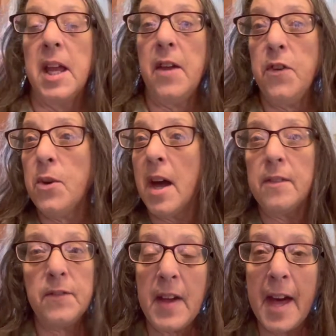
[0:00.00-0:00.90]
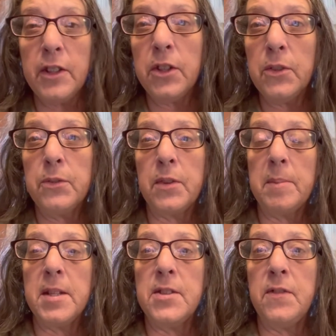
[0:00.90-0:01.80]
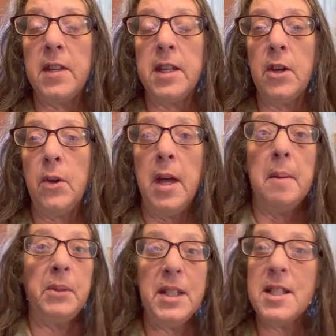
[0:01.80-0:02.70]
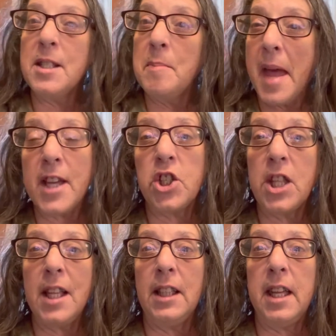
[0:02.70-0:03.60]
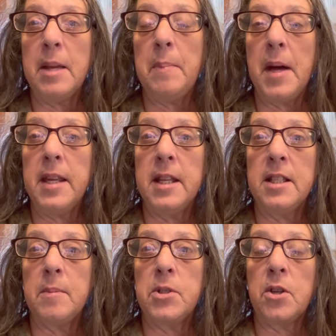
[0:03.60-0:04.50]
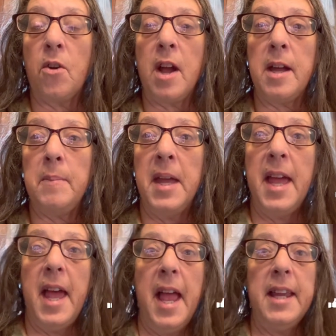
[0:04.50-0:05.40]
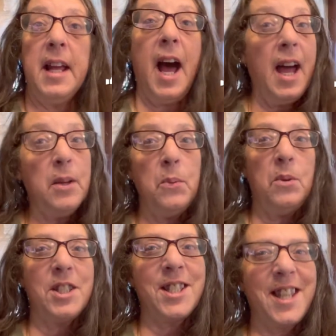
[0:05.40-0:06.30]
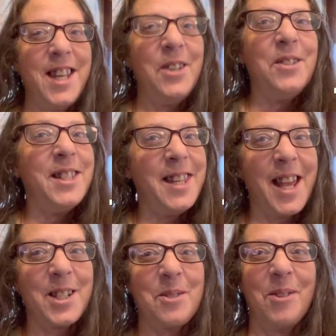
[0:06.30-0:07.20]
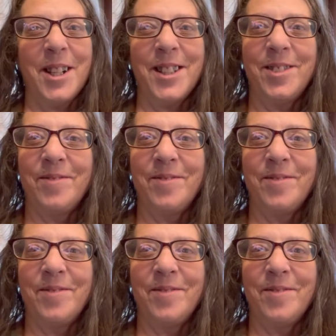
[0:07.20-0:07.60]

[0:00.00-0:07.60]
If you got value from this video, please smash that like button and subscribe, and I will see you in the next one.